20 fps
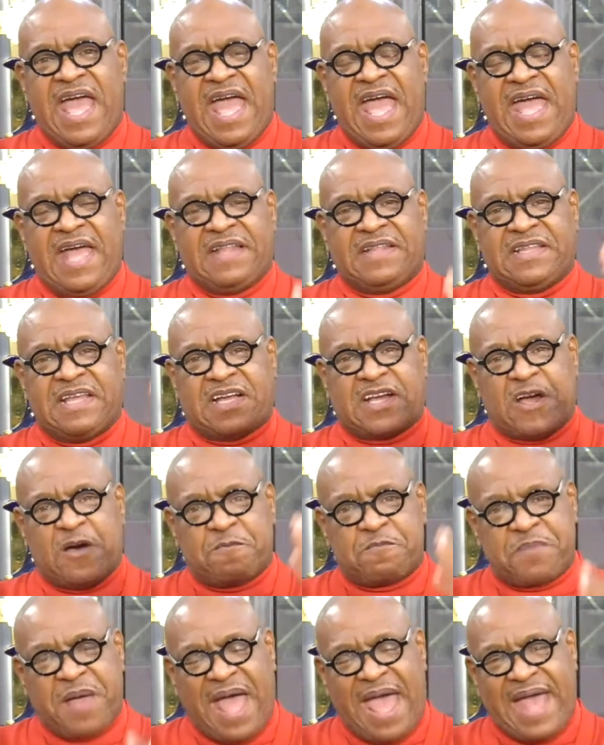and the
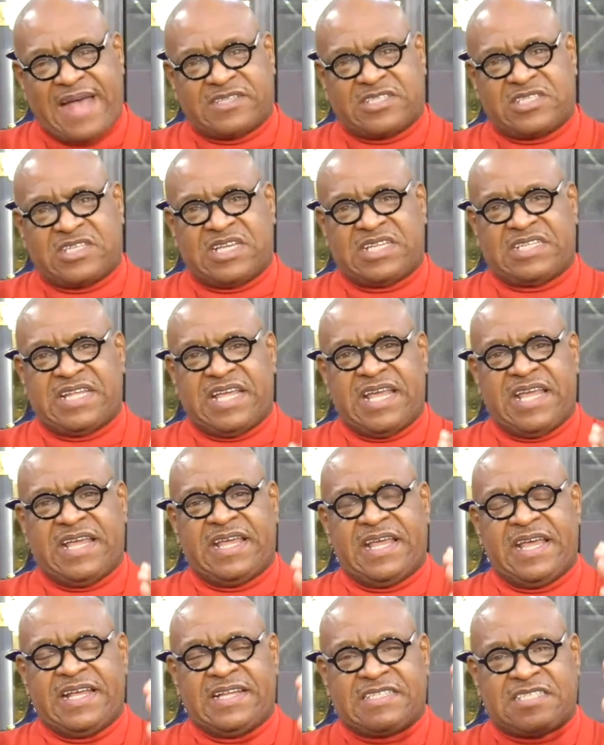
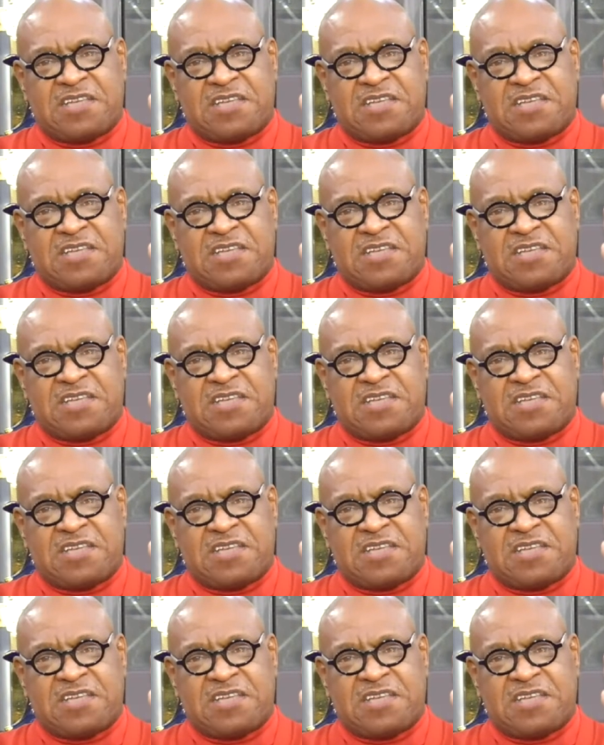capacity